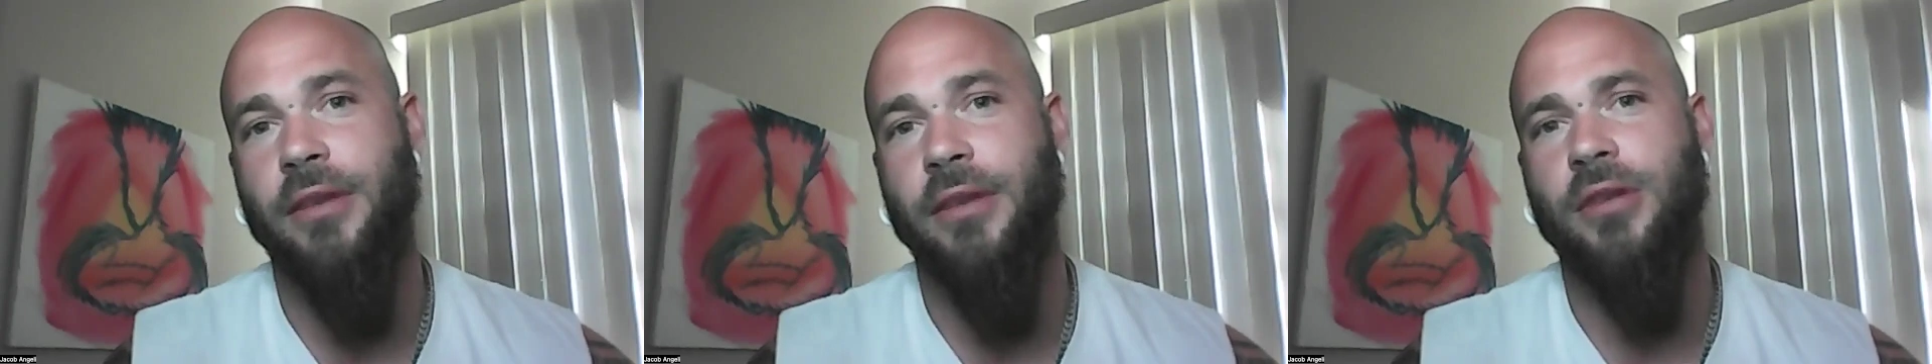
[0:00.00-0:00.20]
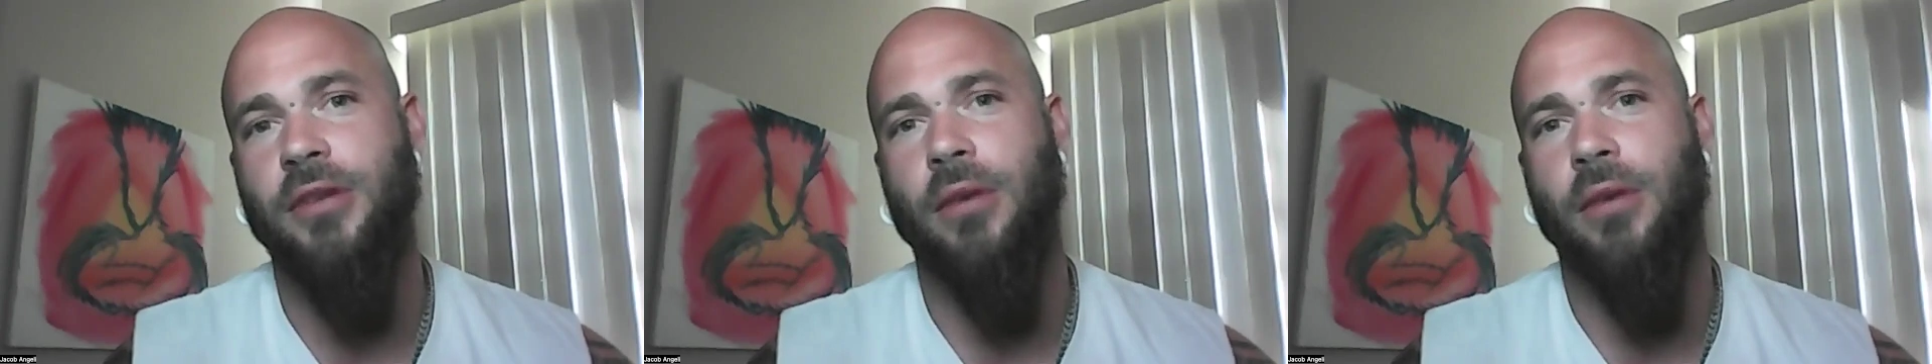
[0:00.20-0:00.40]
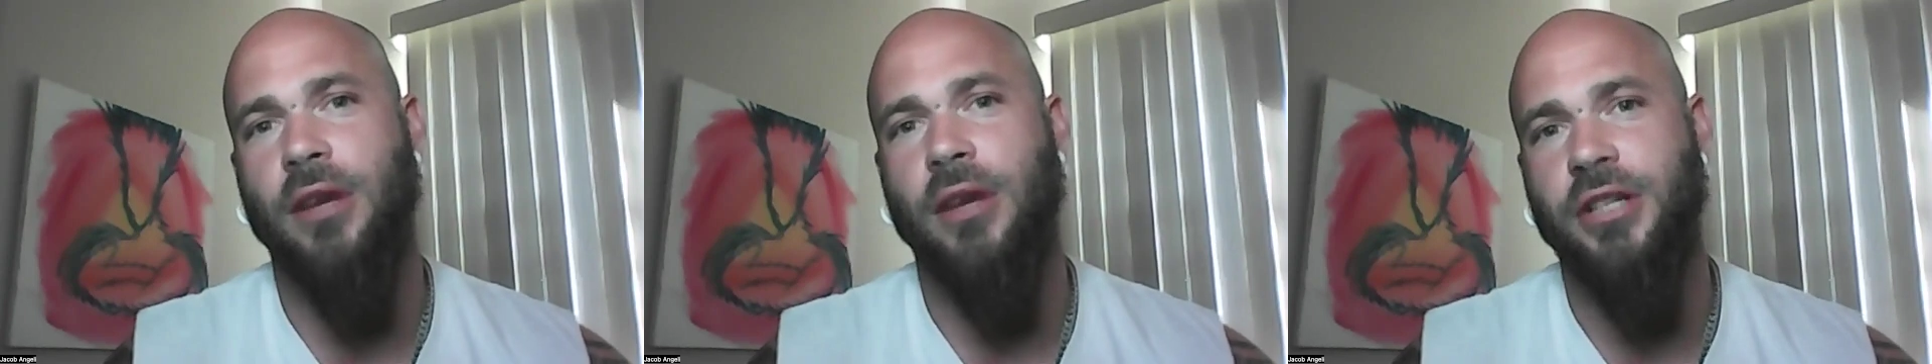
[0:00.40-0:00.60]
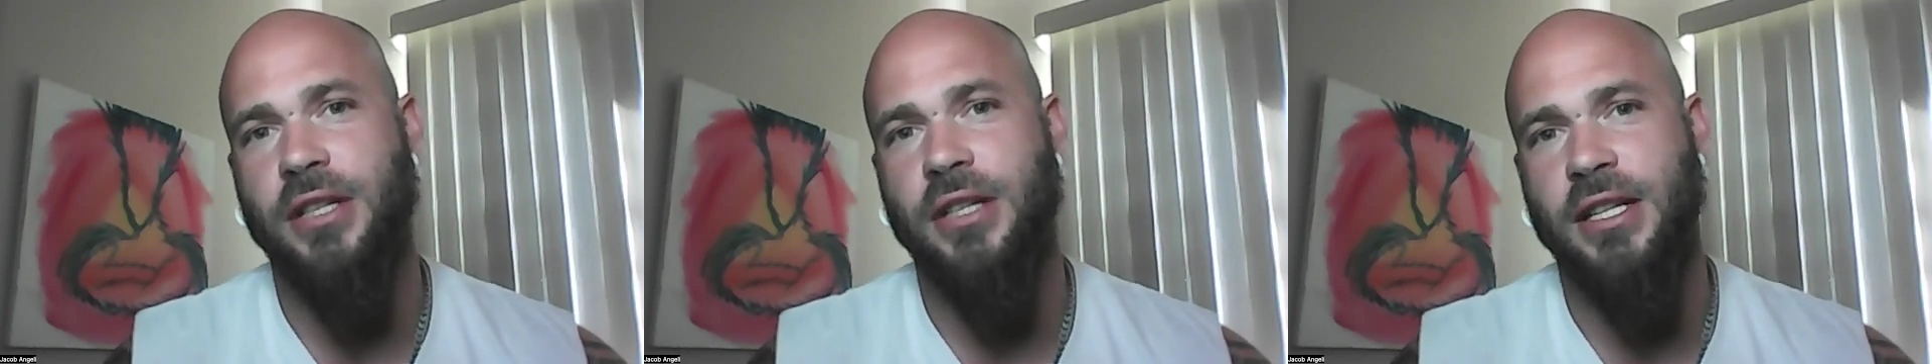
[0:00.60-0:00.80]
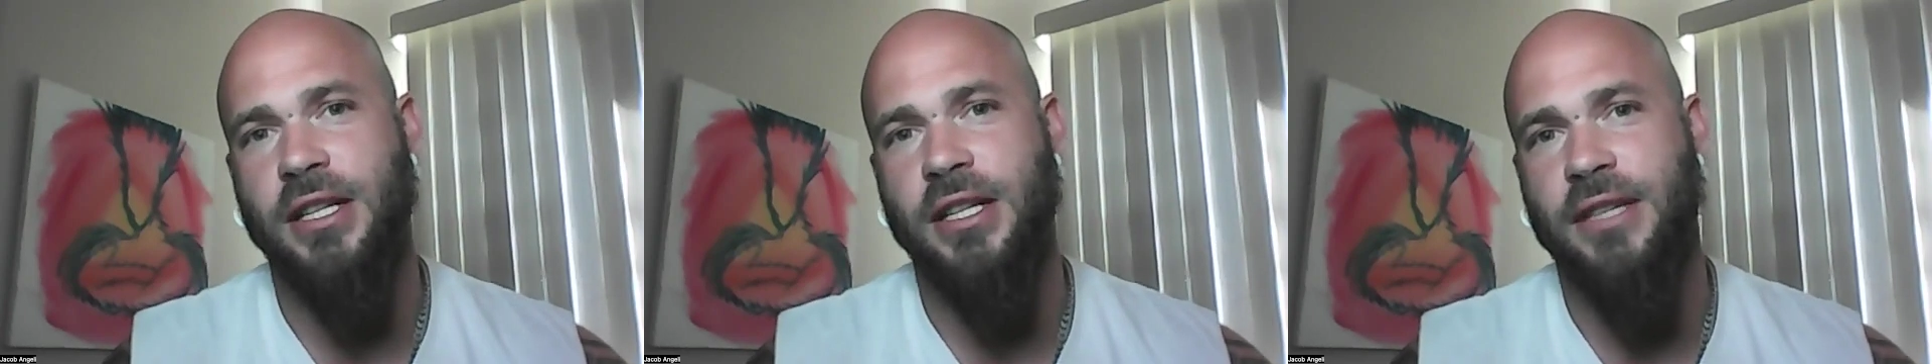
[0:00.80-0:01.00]
that it was all
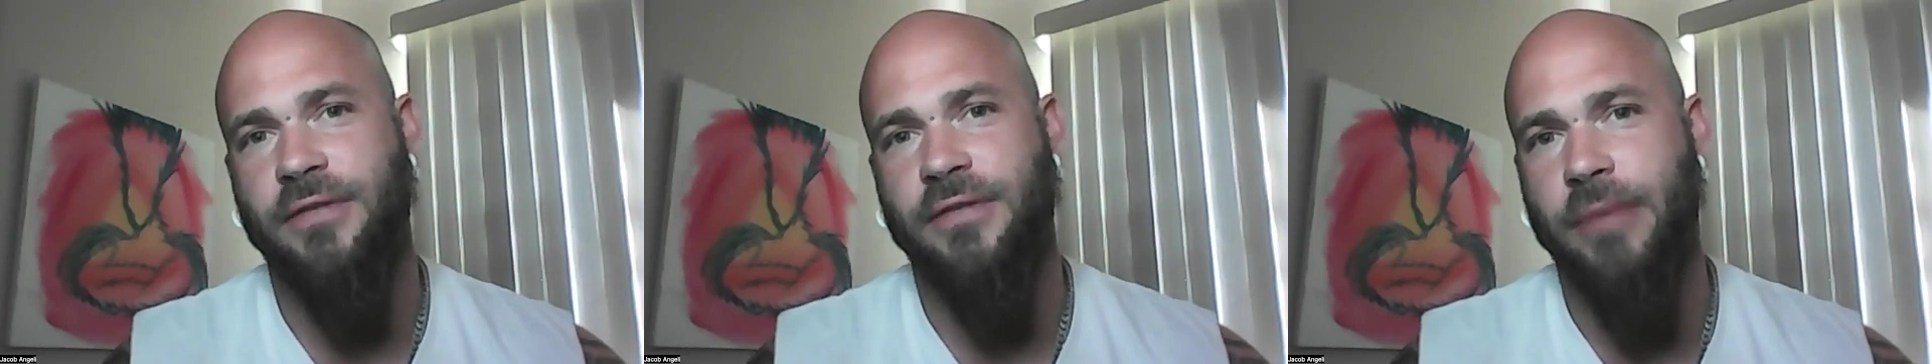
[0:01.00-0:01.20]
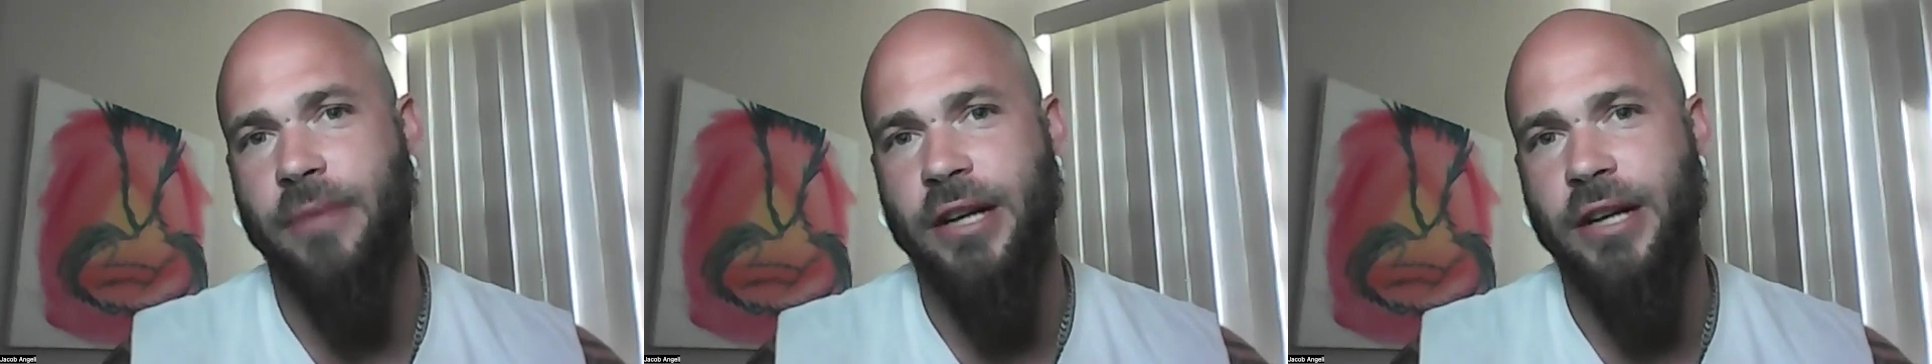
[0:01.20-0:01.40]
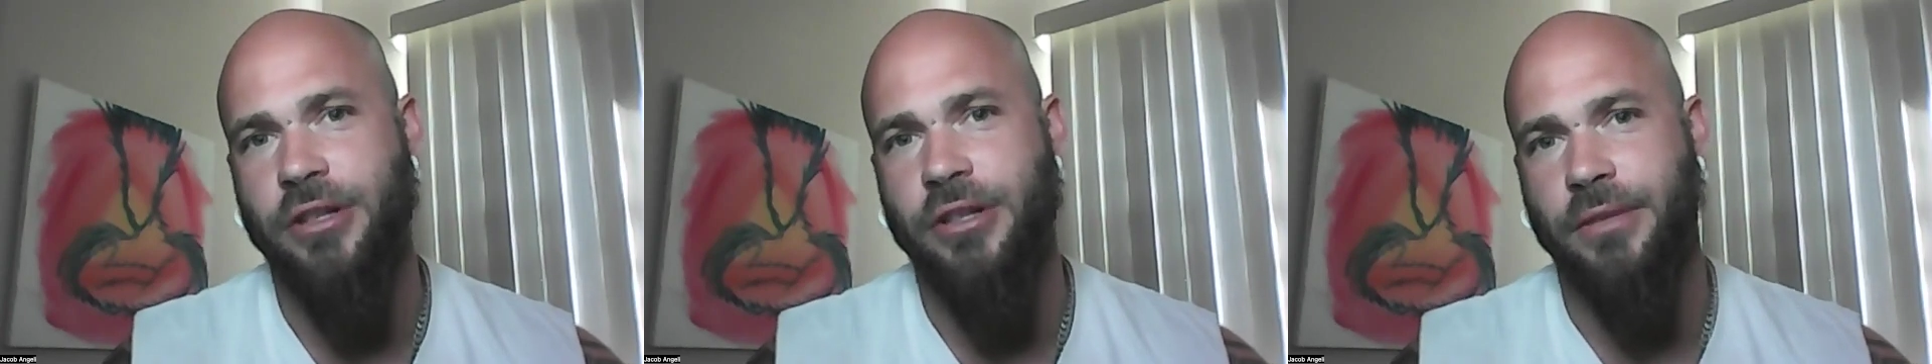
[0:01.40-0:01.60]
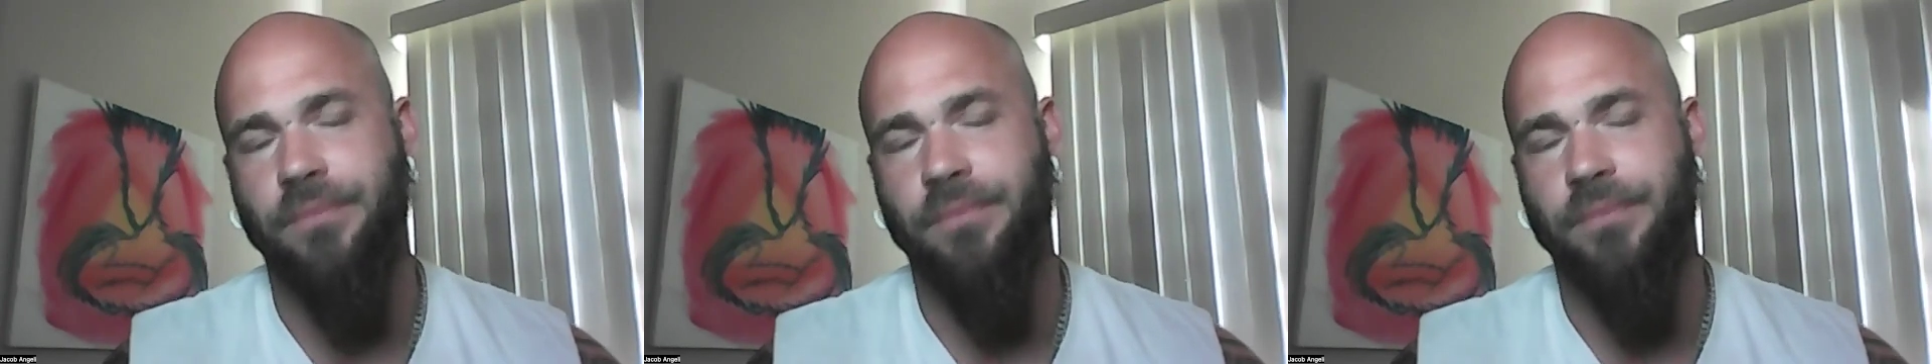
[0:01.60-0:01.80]
Russian disinformation.